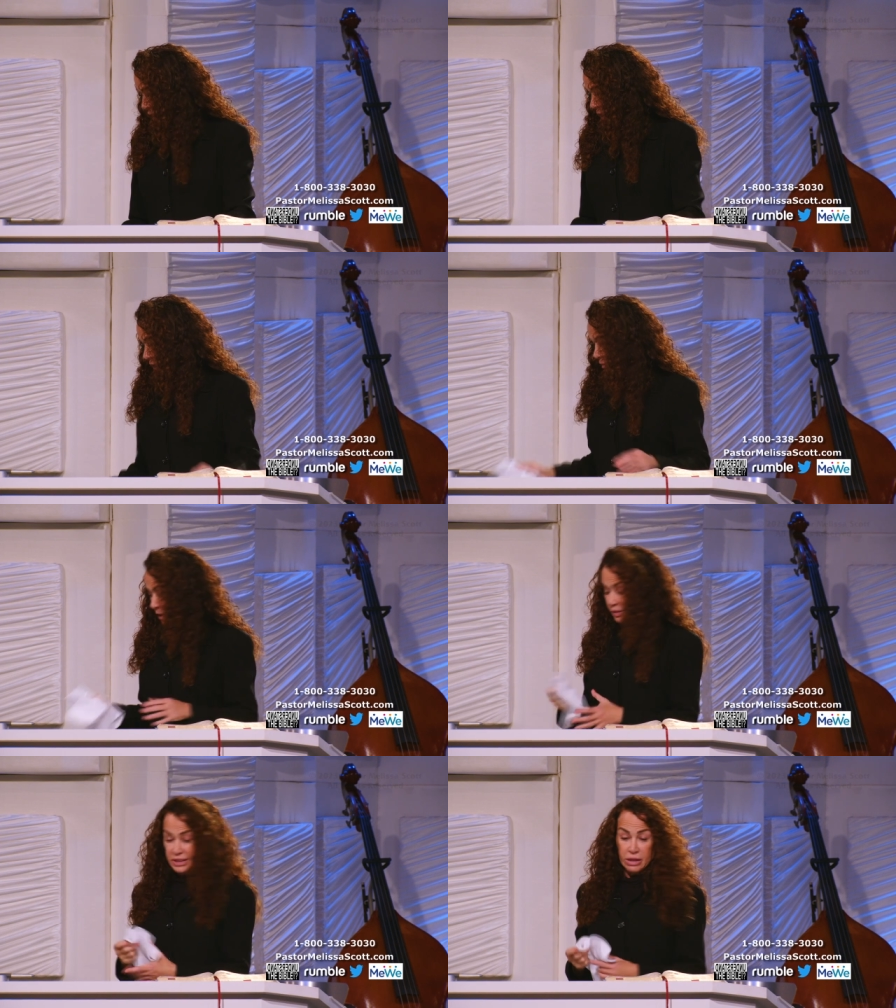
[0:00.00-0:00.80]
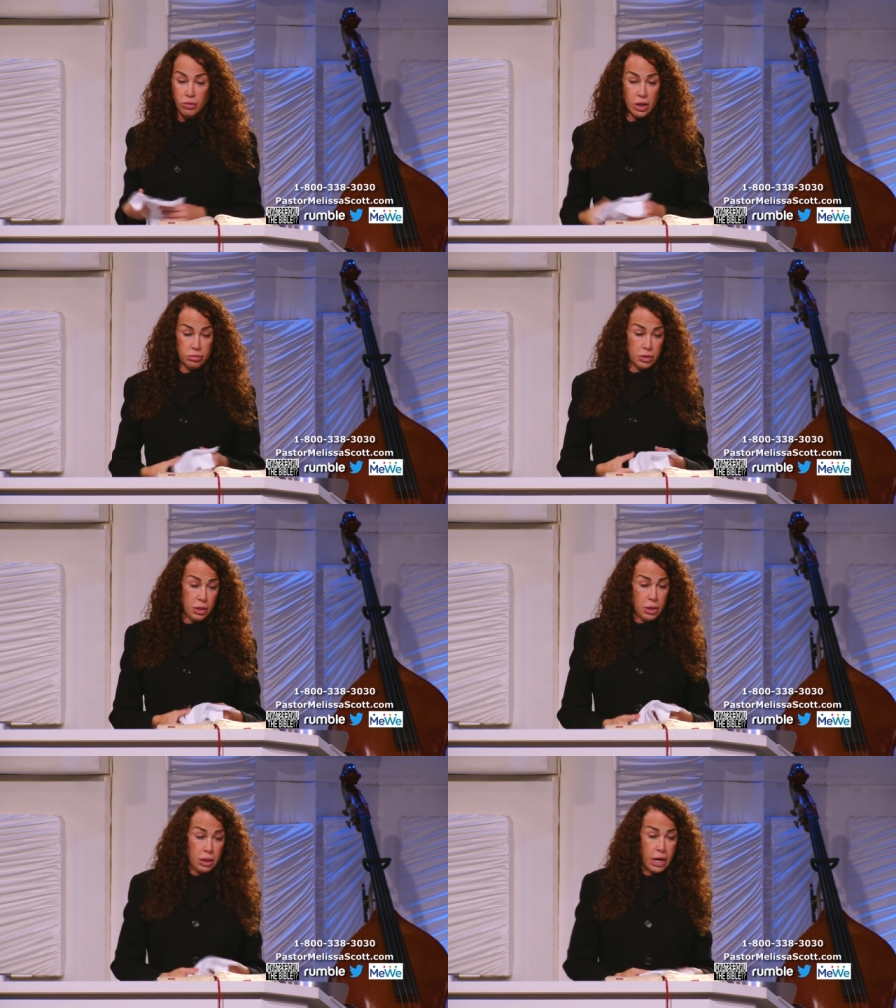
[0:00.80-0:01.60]
And people say, well,
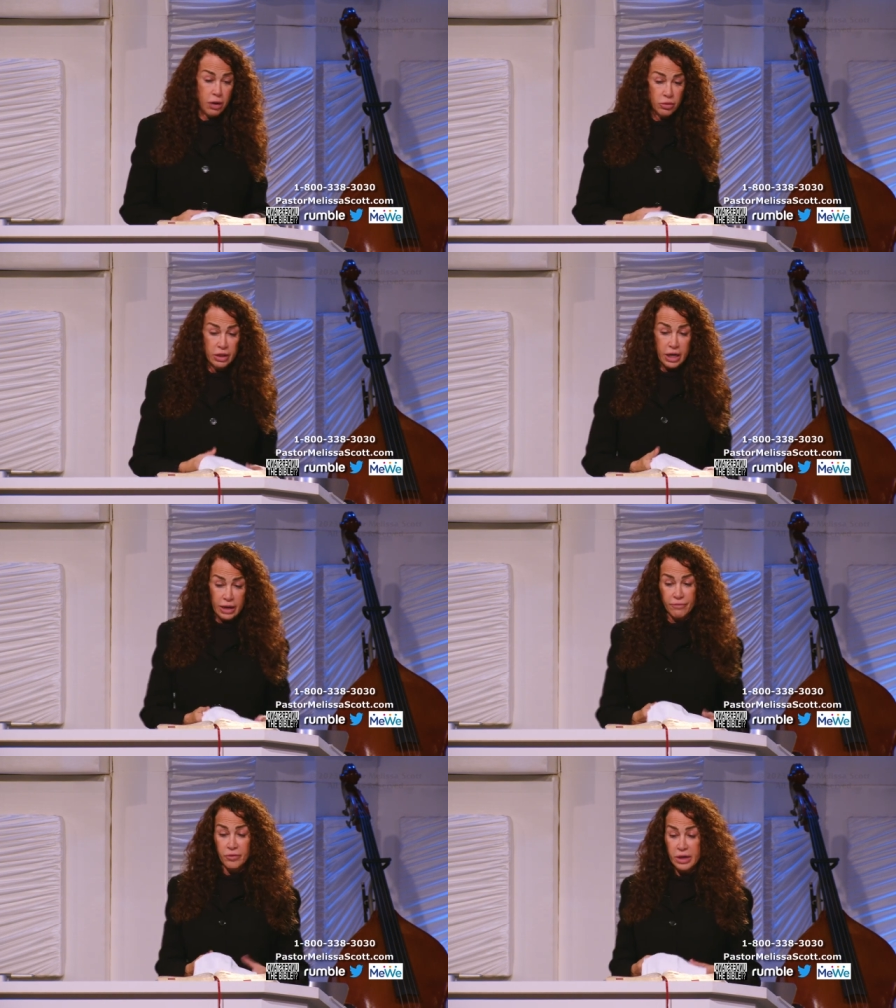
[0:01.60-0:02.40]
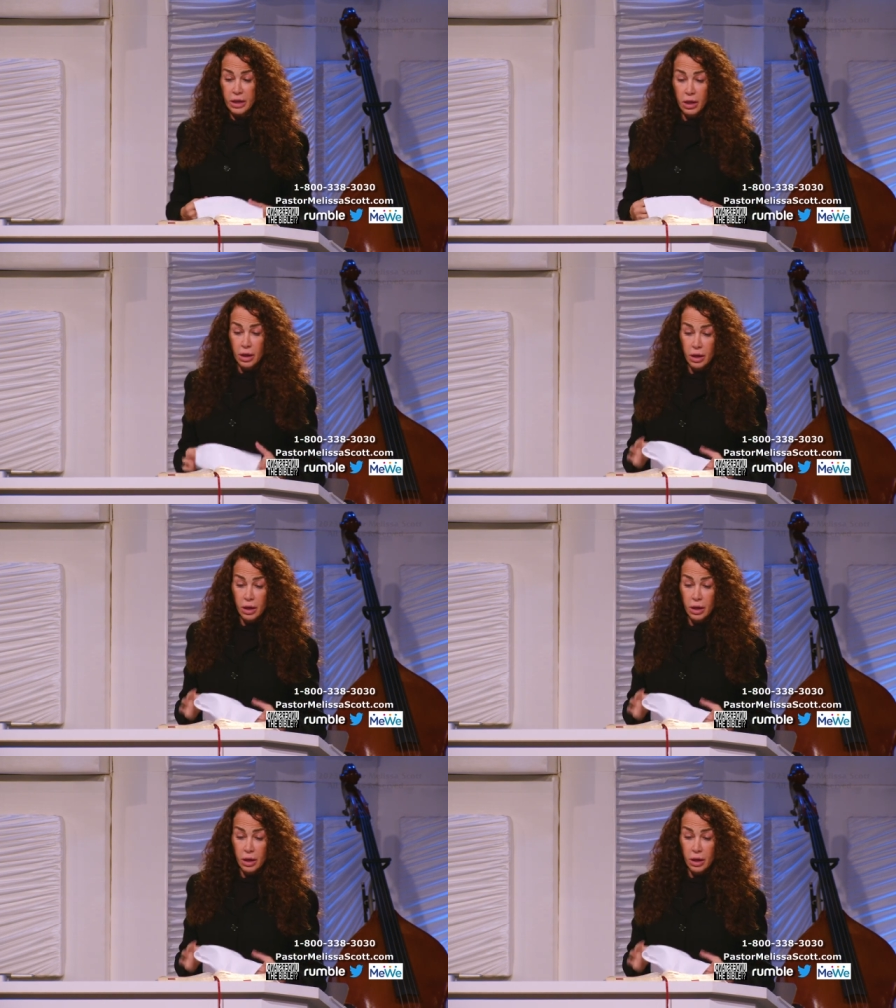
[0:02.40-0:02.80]
how could every